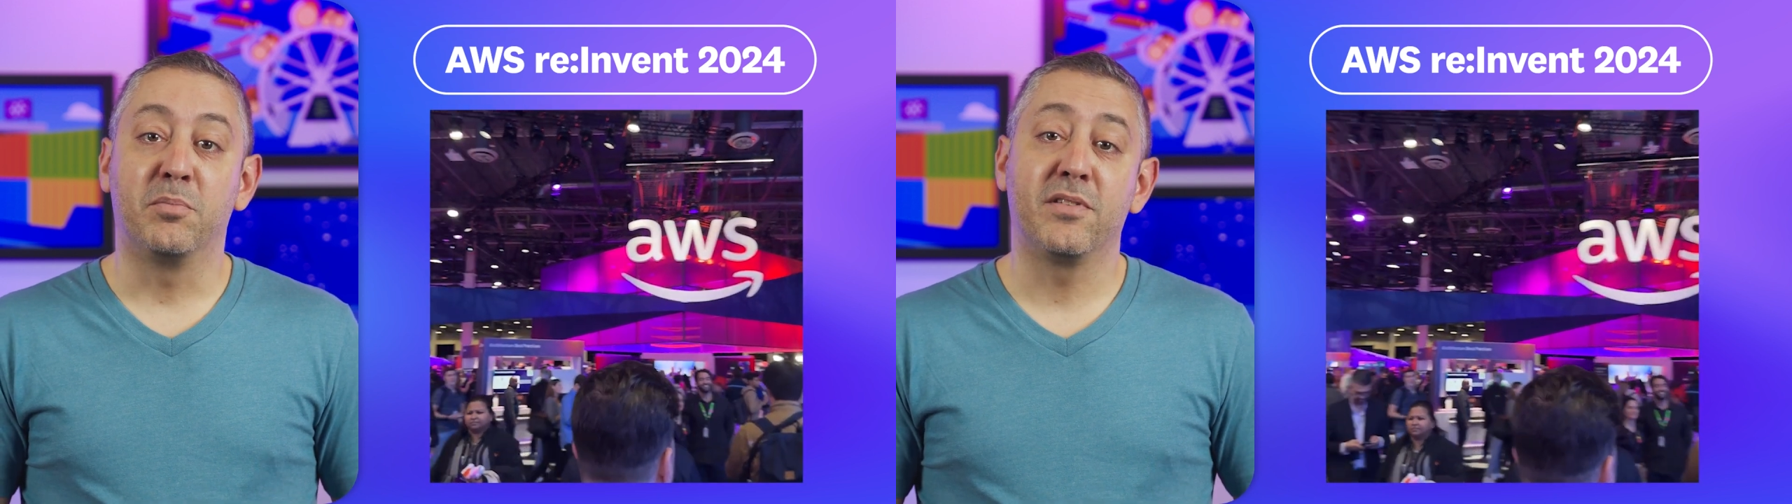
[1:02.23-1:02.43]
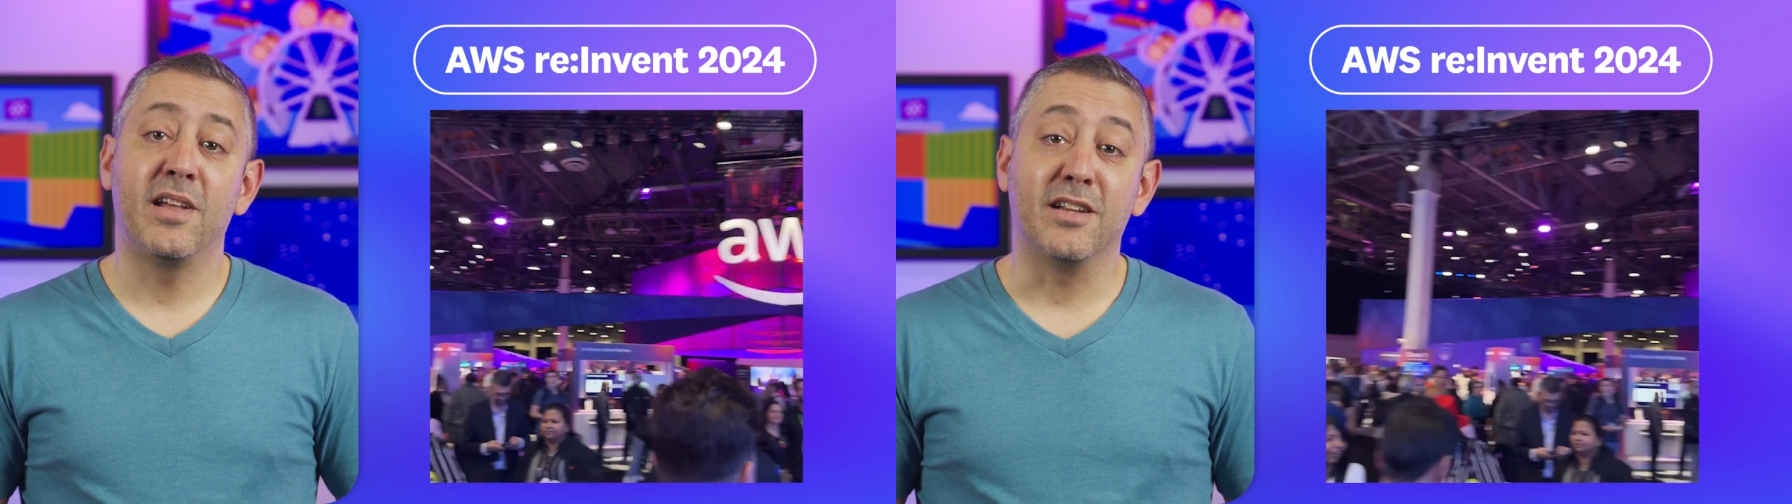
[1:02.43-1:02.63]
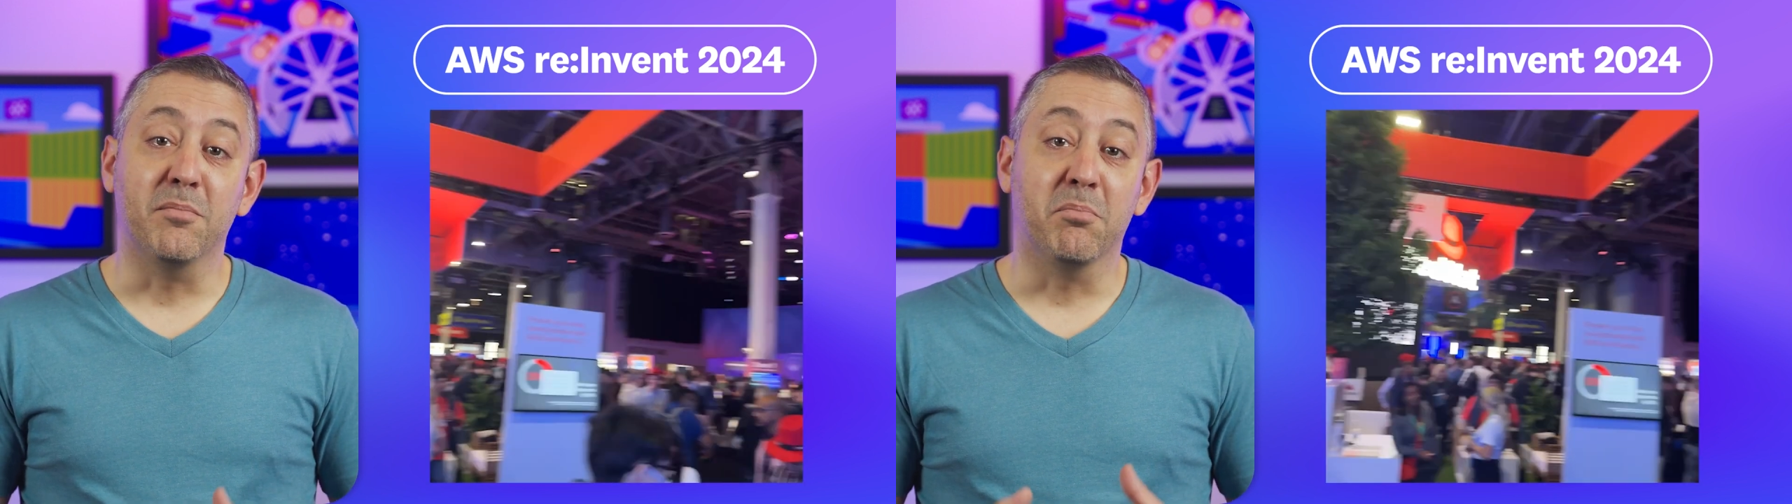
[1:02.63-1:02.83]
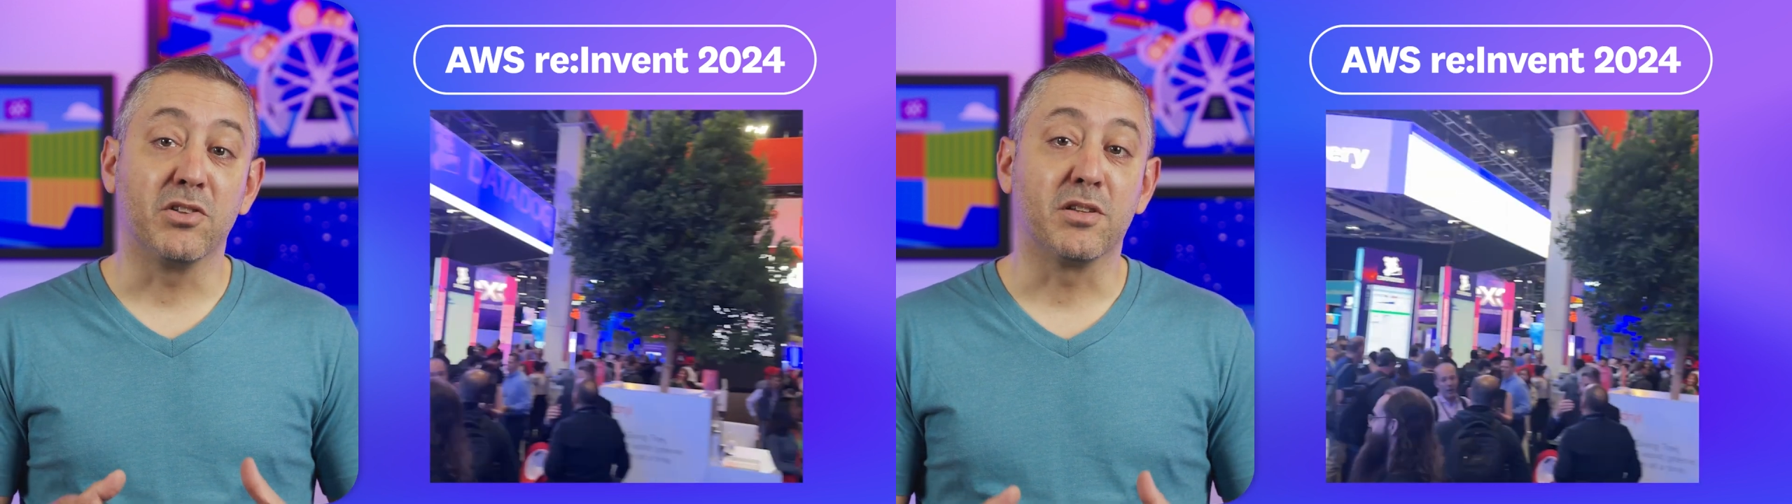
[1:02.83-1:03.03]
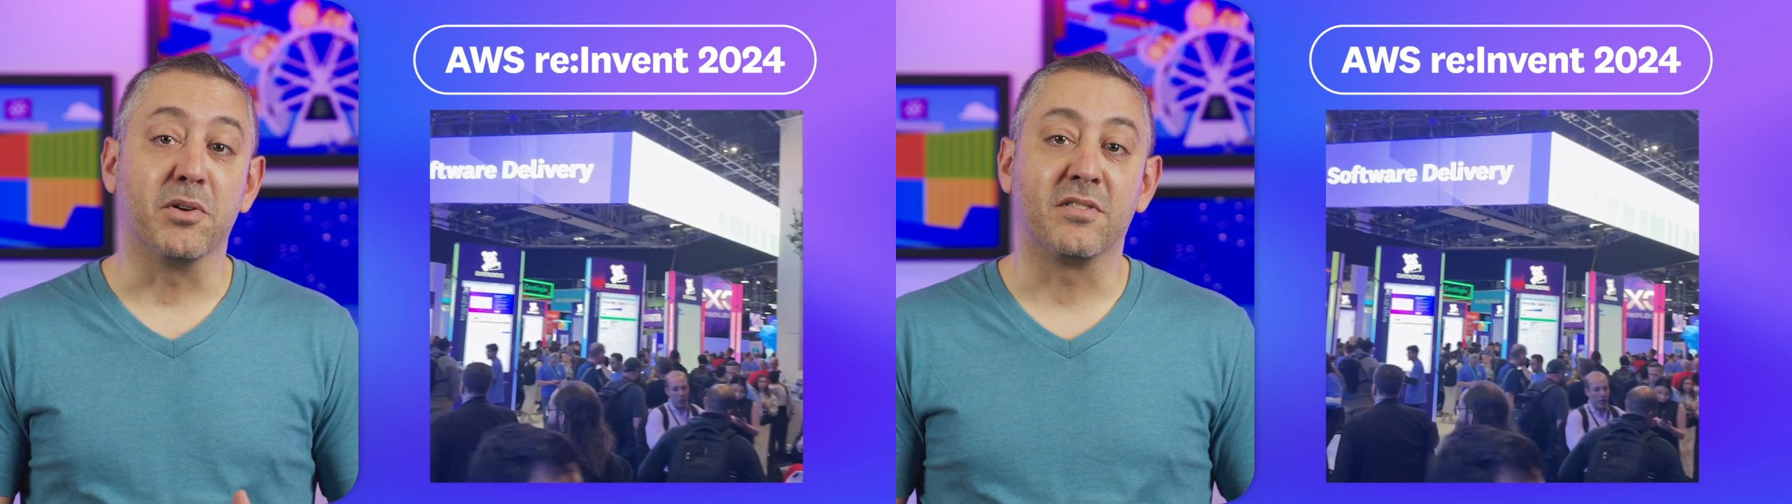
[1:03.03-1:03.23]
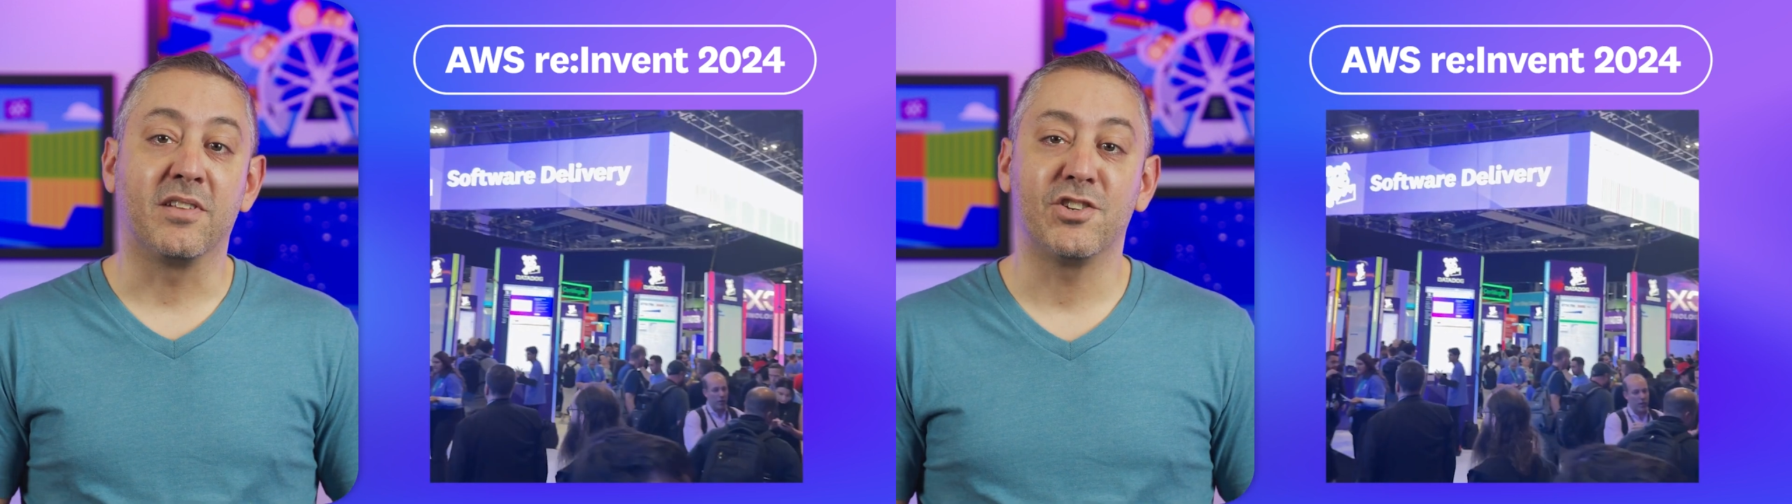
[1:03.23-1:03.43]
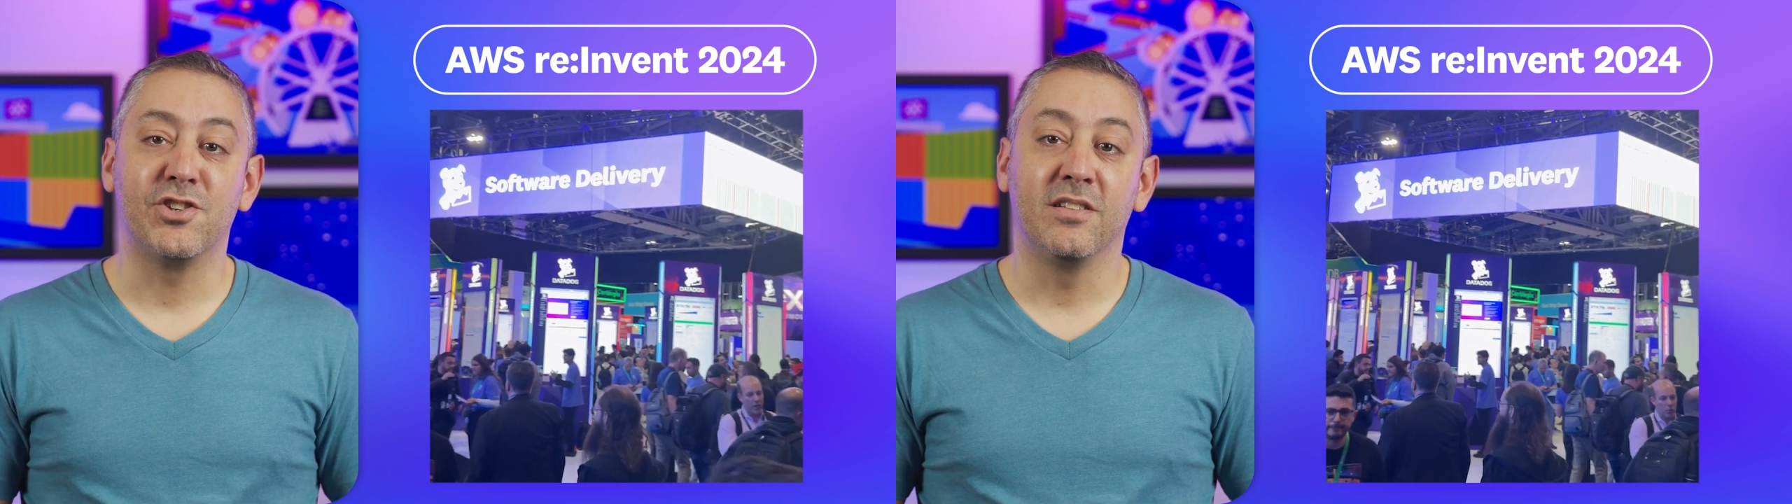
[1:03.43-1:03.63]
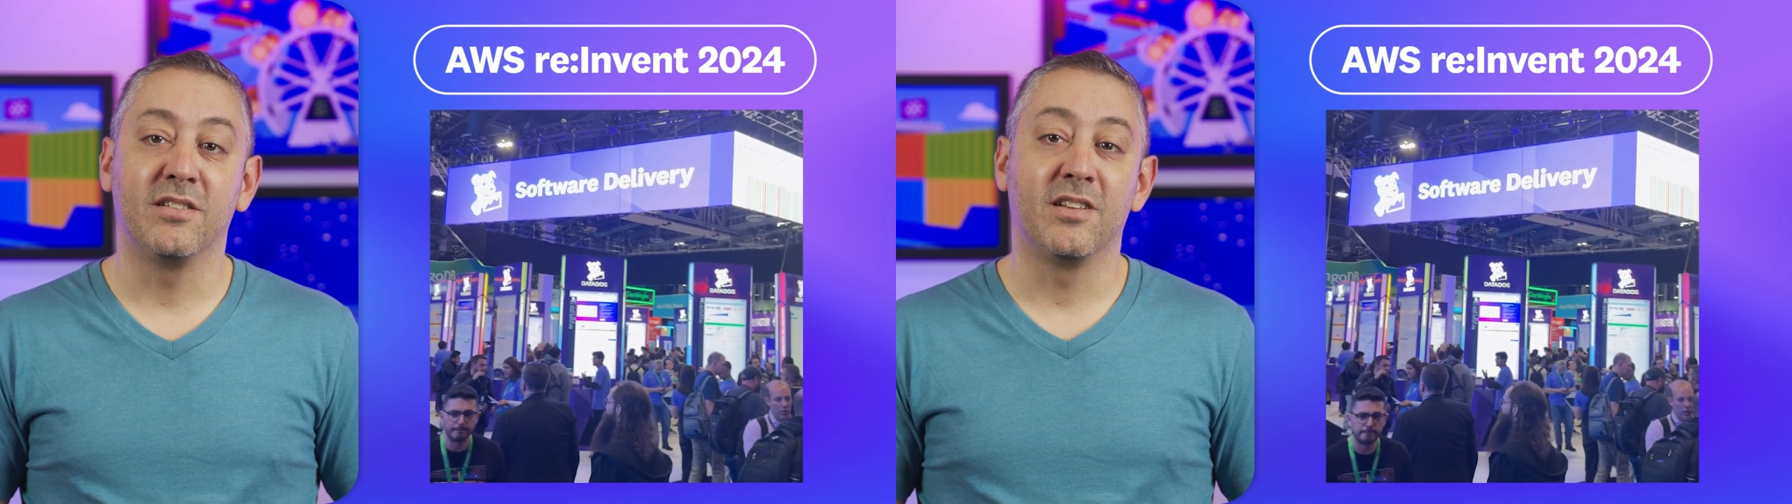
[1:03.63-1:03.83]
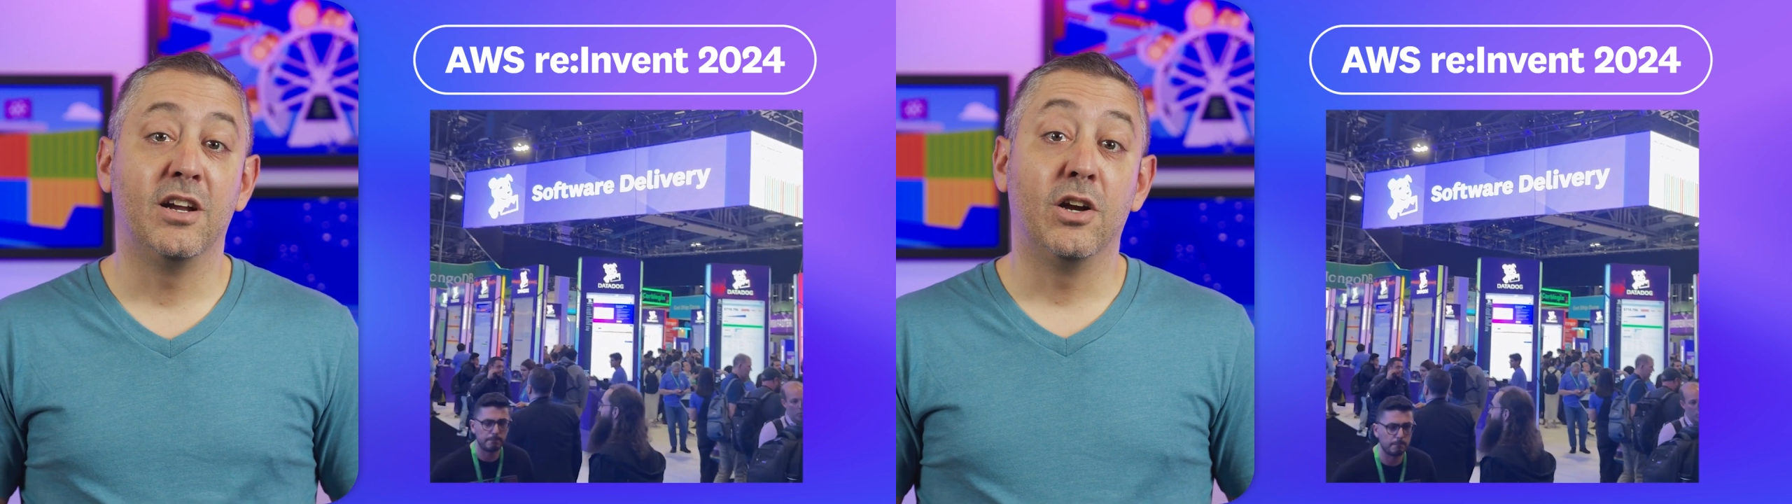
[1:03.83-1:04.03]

presented multiple sessions,